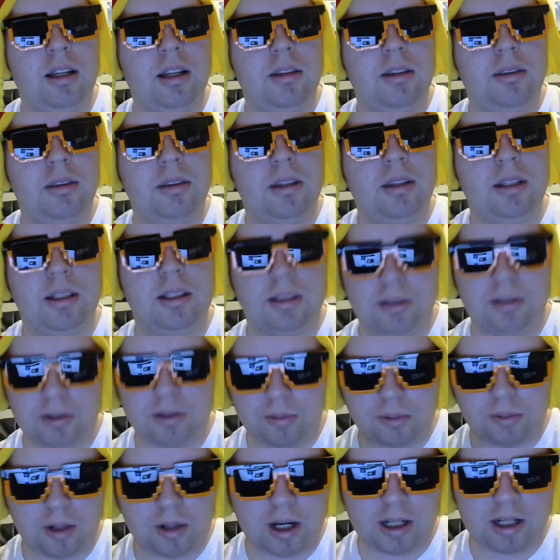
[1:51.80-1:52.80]
The
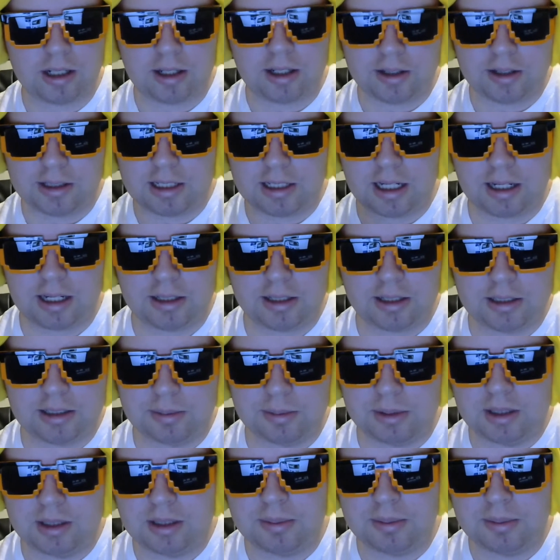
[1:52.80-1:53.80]
rock on top tip of
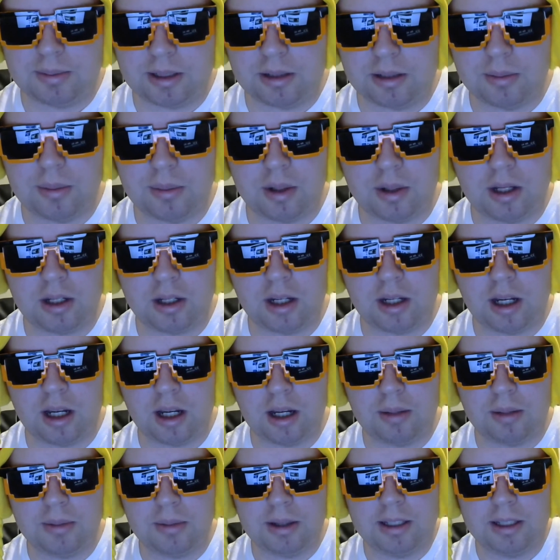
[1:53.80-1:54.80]
the spear. But
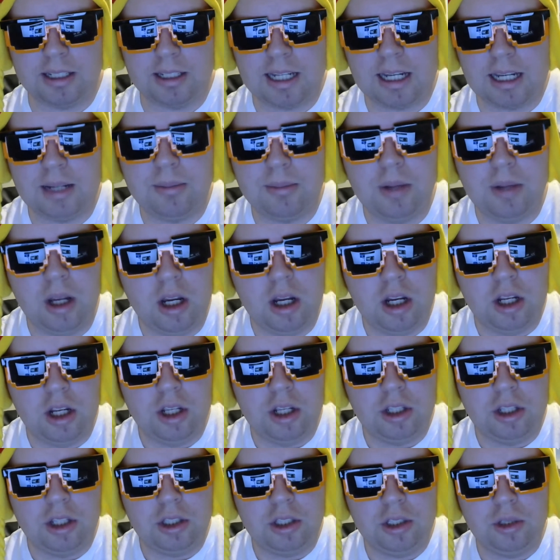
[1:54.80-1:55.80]
in the game,
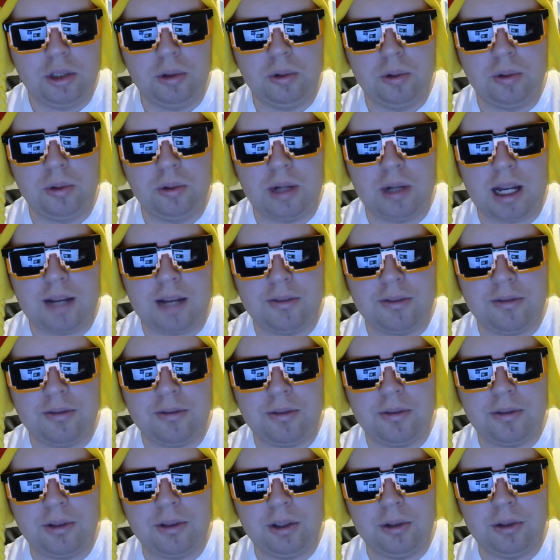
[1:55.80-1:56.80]
you
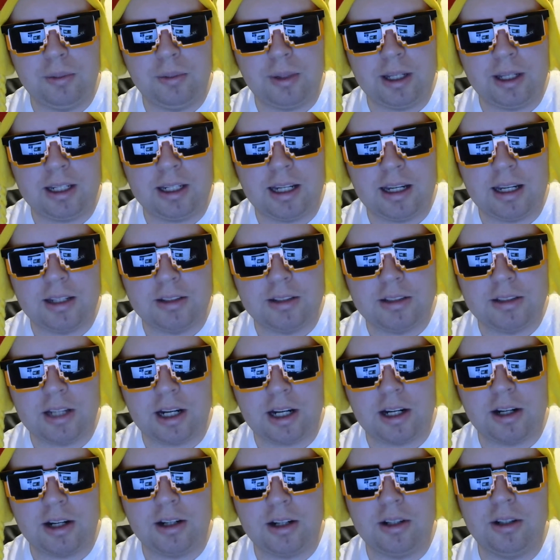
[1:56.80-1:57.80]
play as
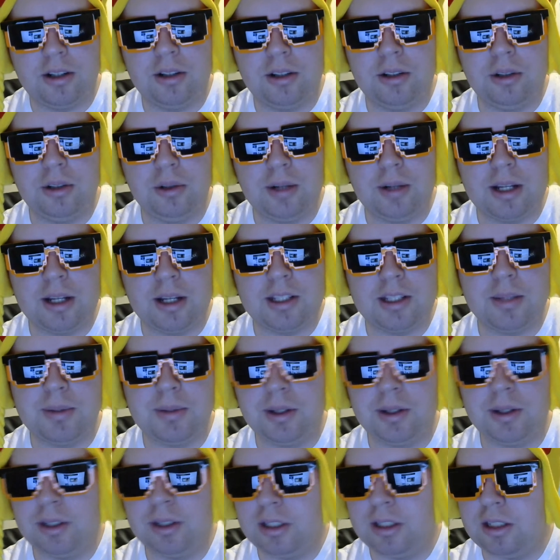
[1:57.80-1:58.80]
Takar, who has the
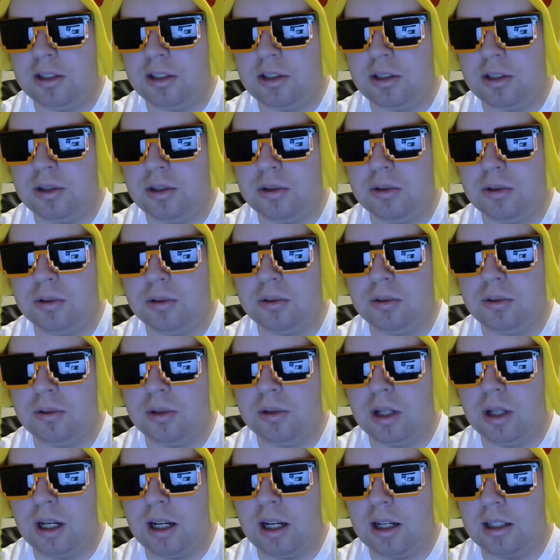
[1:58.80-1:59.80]
ability
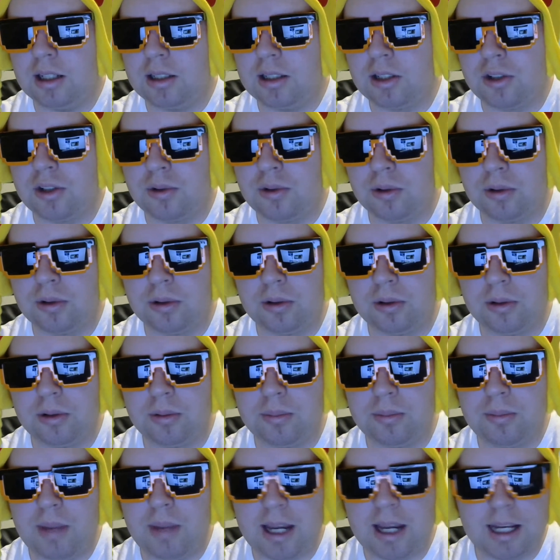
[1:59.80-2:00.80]
to
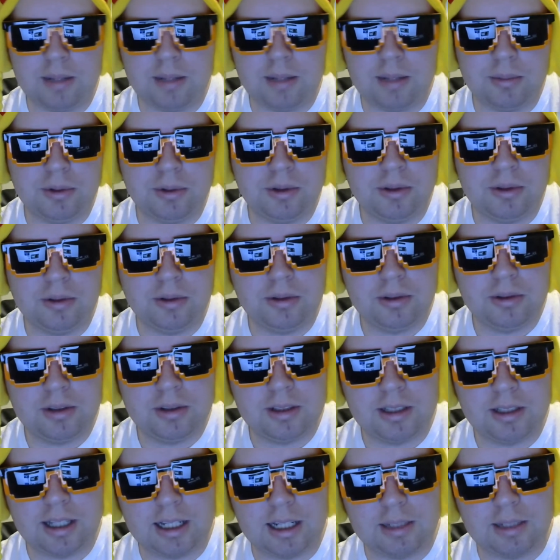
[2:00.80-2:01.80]
control animals
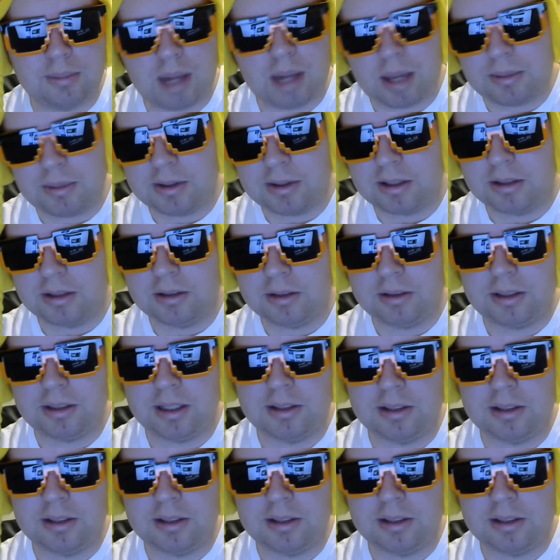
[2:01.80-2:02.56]
like mammoths and